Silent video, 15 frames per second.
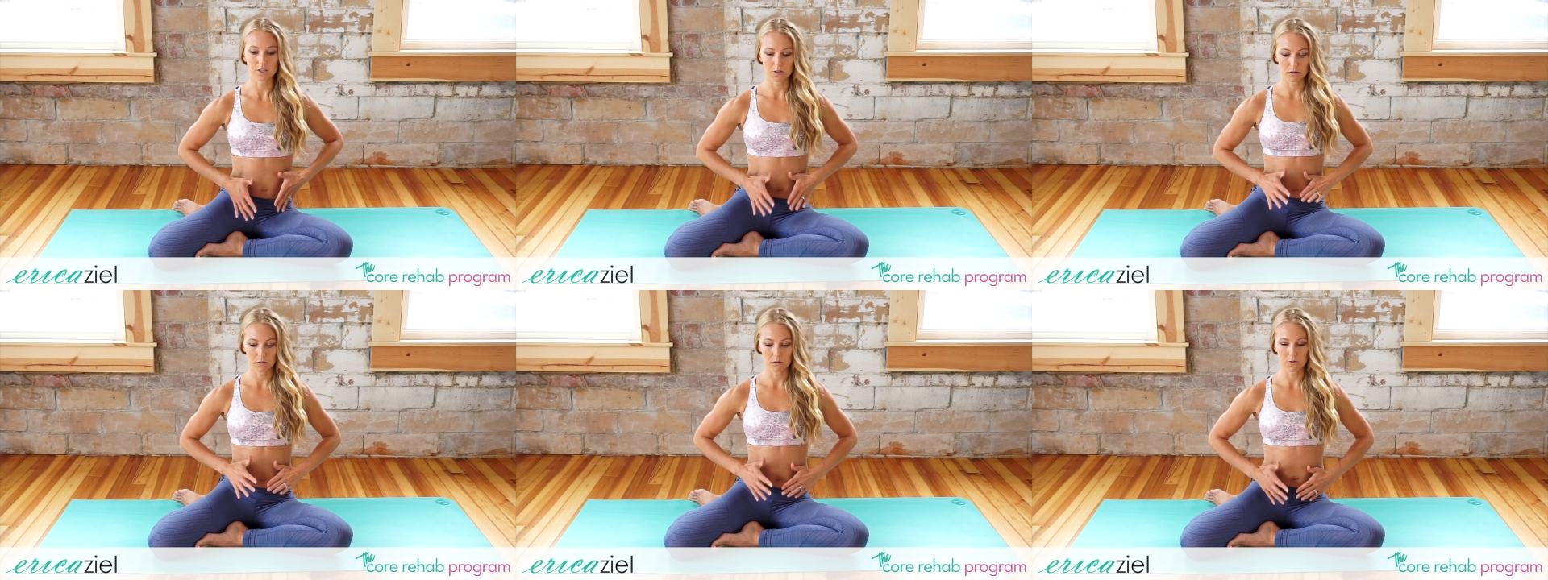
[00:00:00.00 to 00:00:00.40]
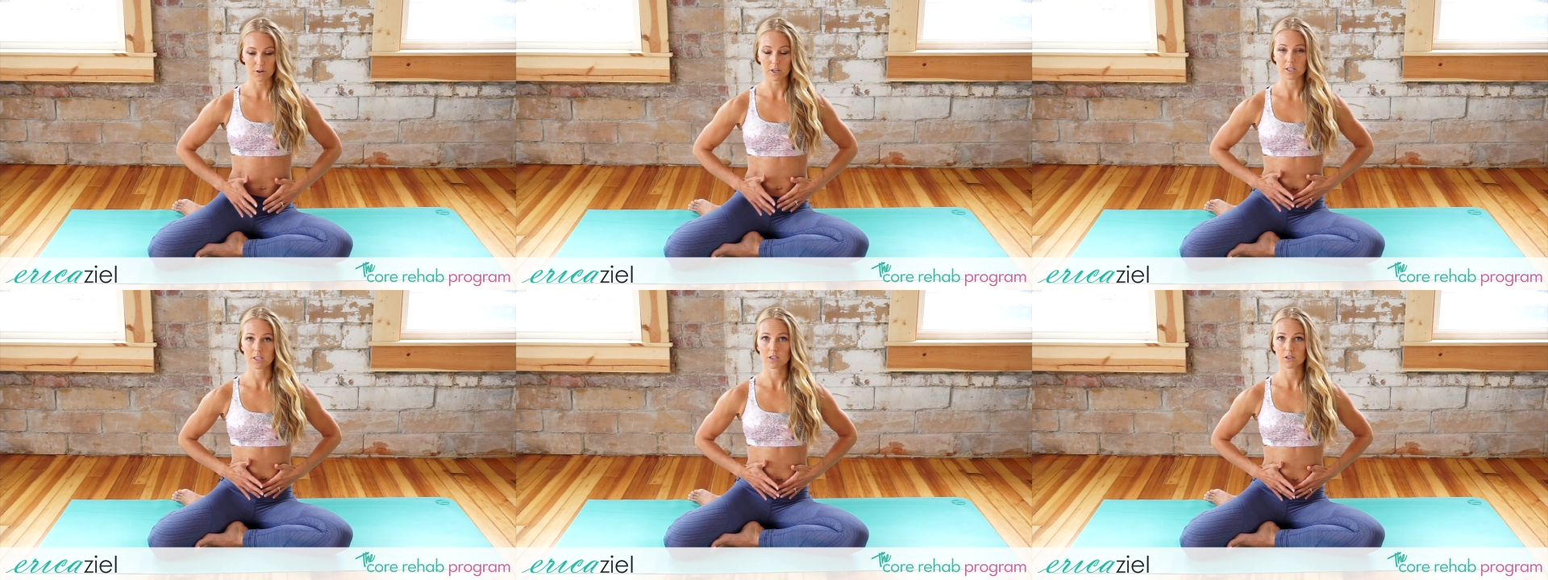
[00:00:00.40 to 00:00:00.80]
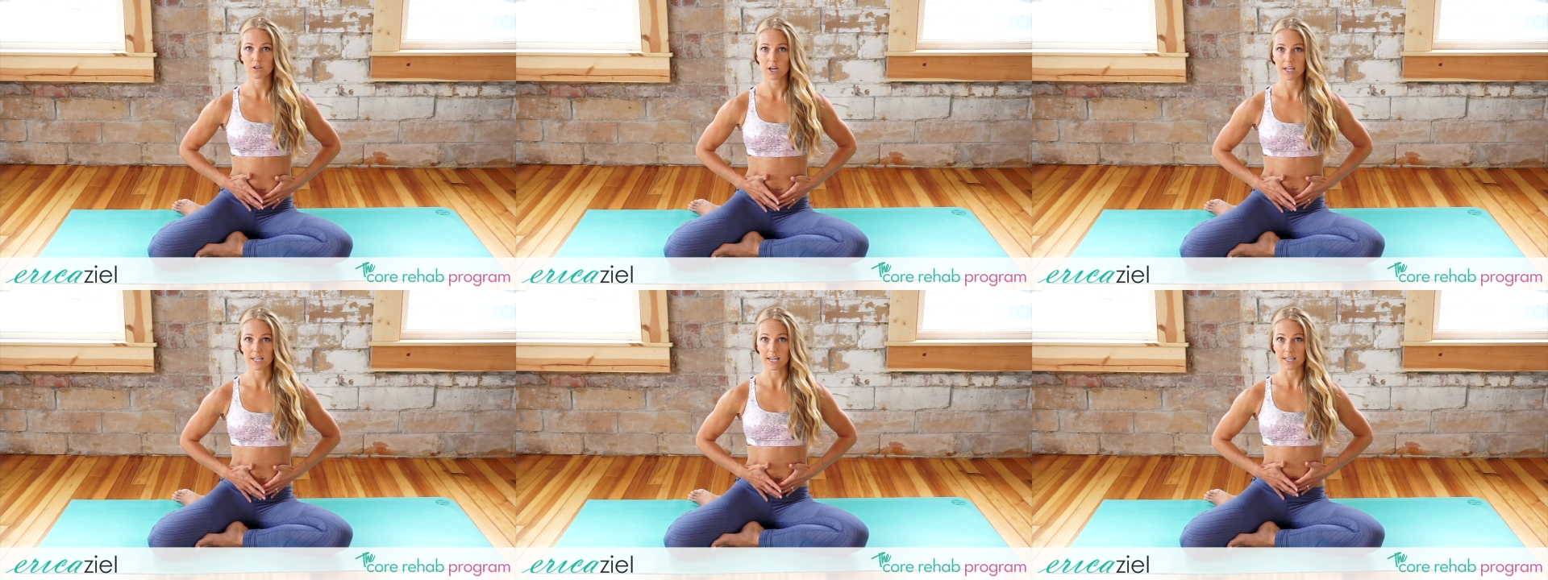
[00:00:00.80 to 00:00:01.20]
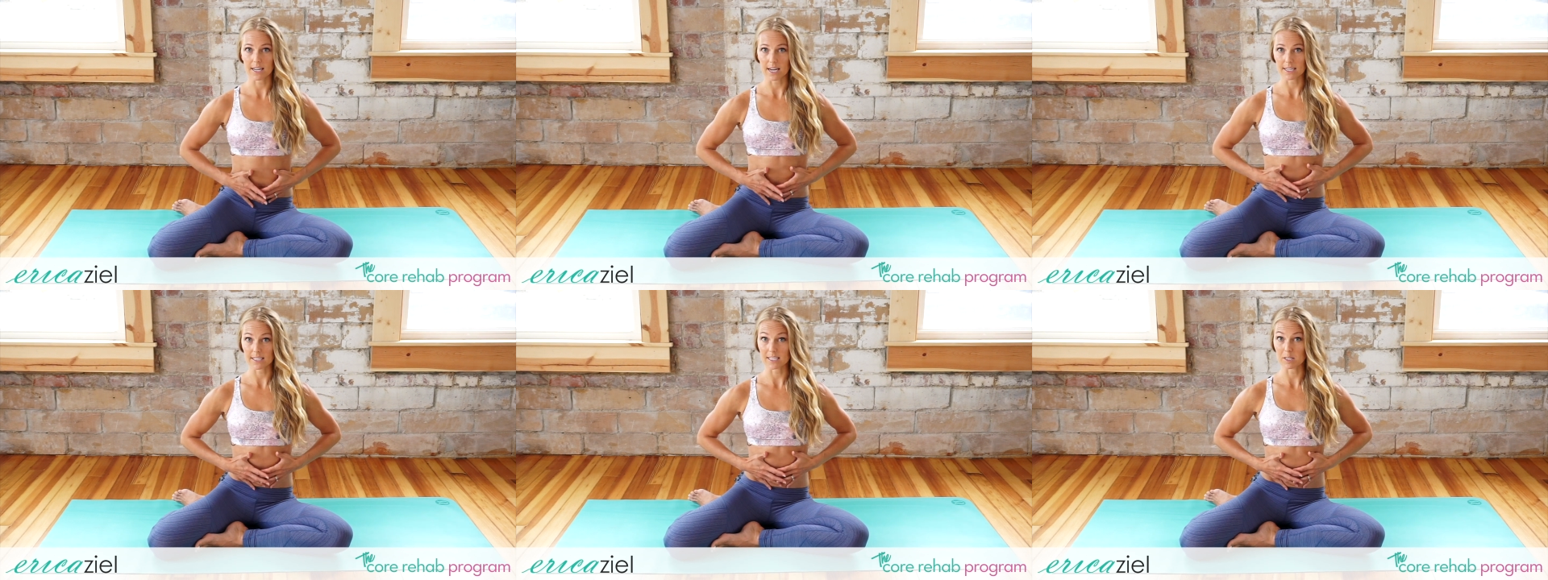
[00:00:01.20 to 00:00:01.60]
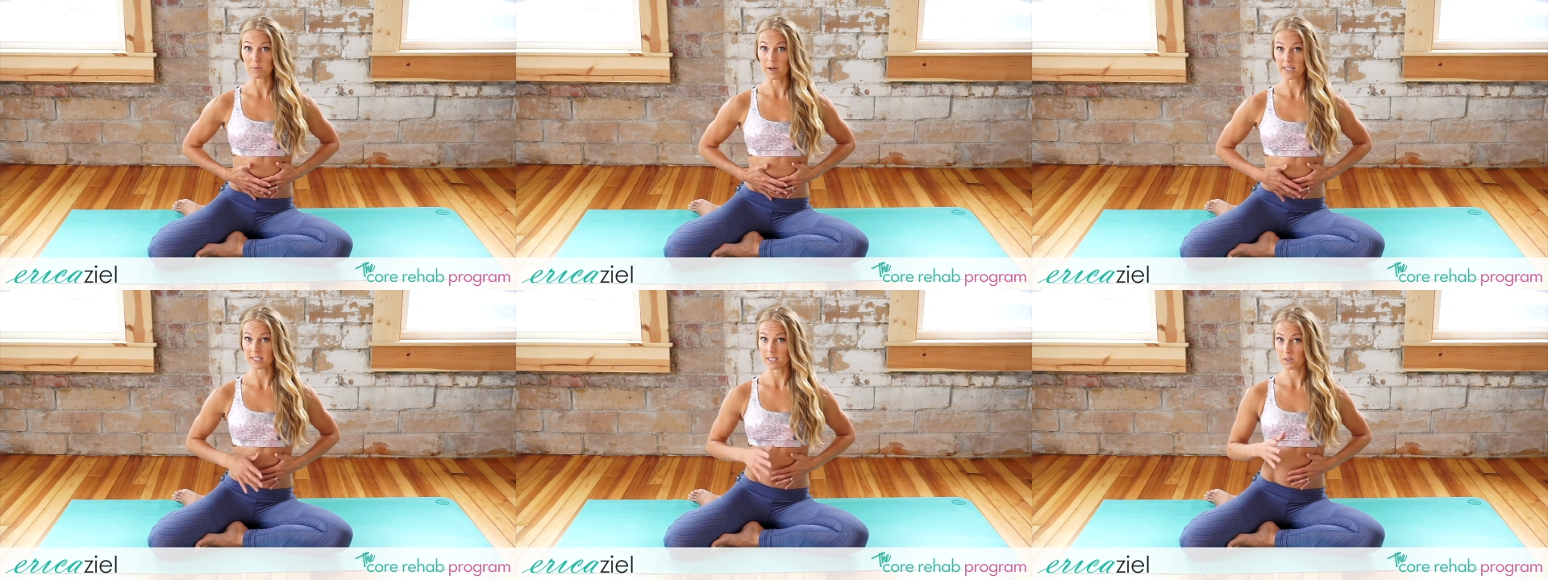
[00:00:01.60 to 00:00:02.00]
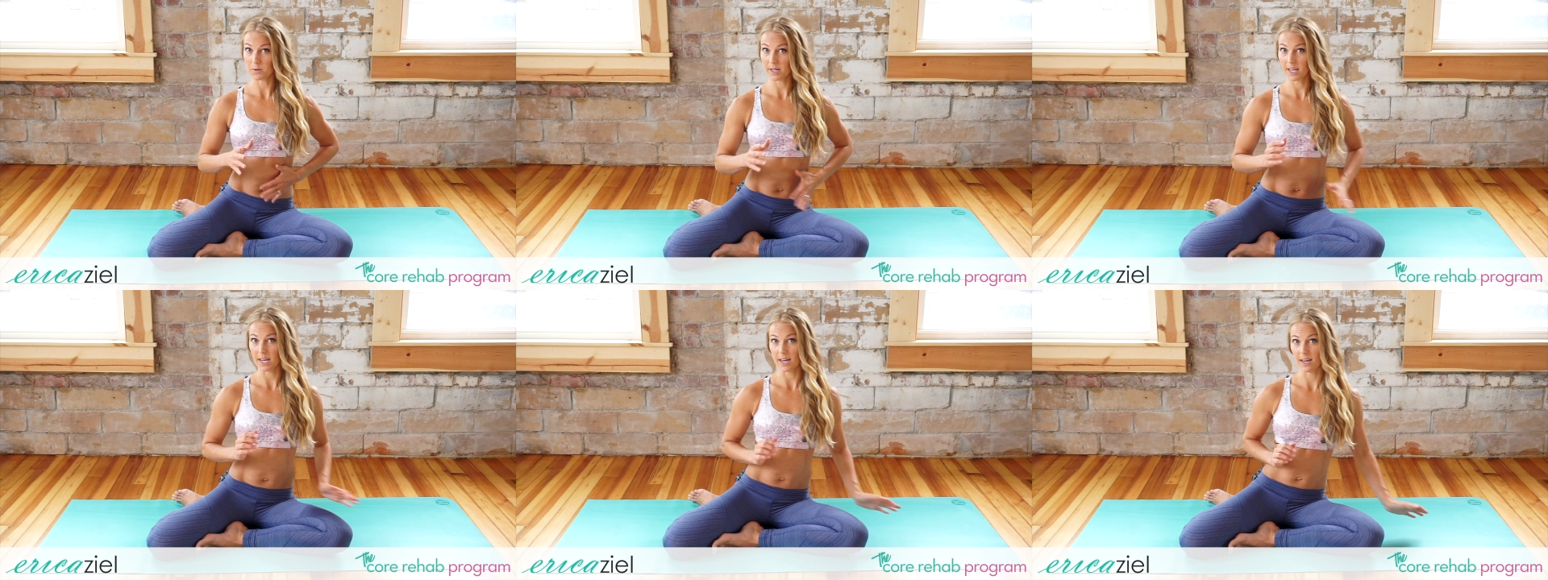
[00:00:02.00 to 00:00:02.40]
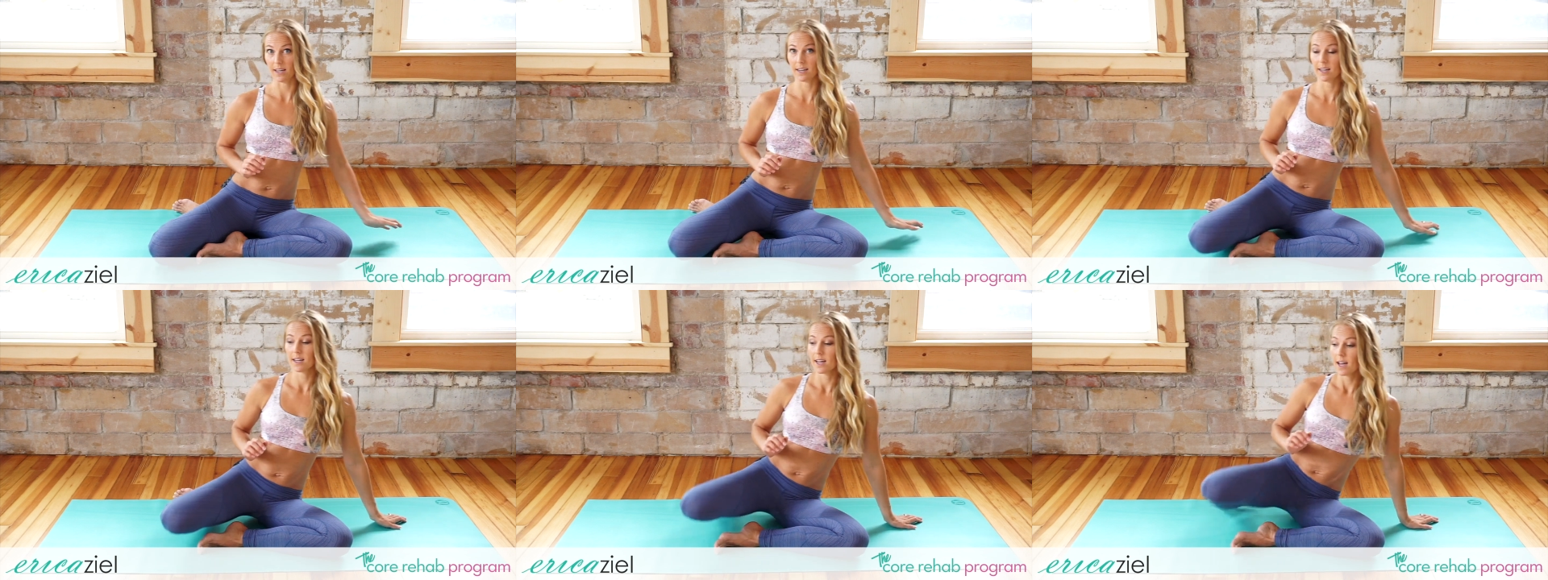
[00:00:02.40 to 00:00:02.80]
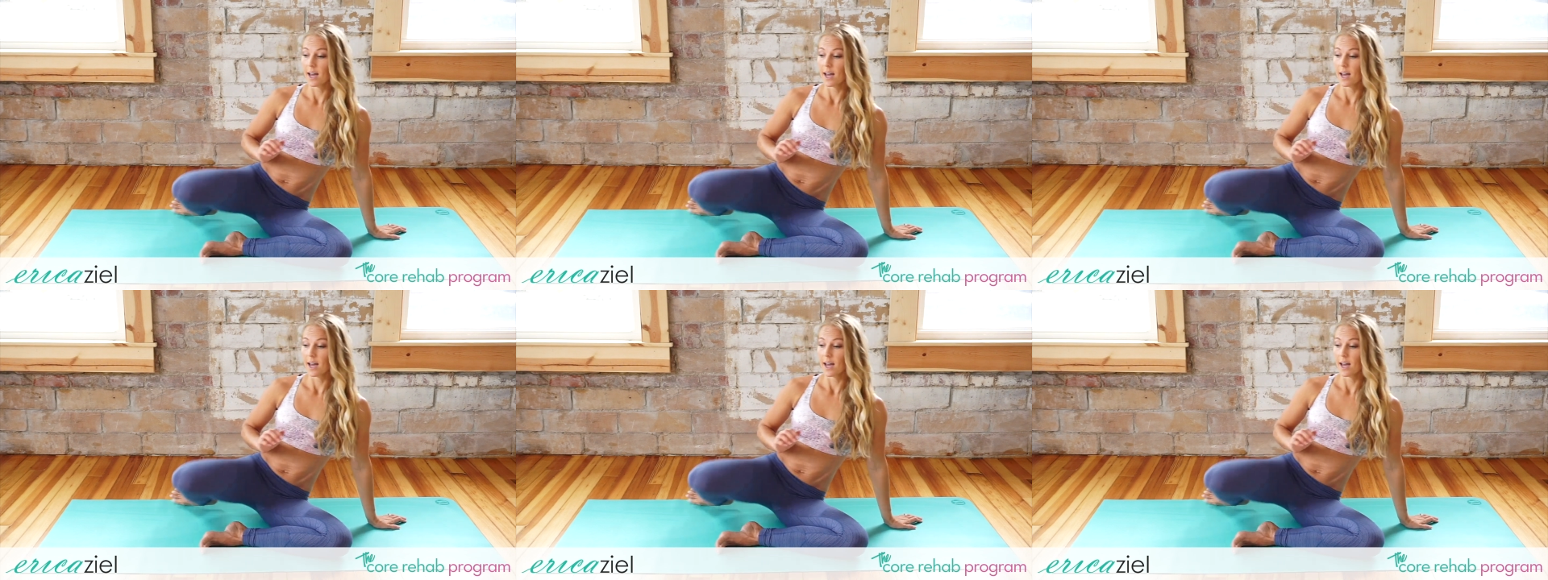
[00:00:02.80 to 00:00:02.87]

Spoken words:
to first try to connect as best as we can.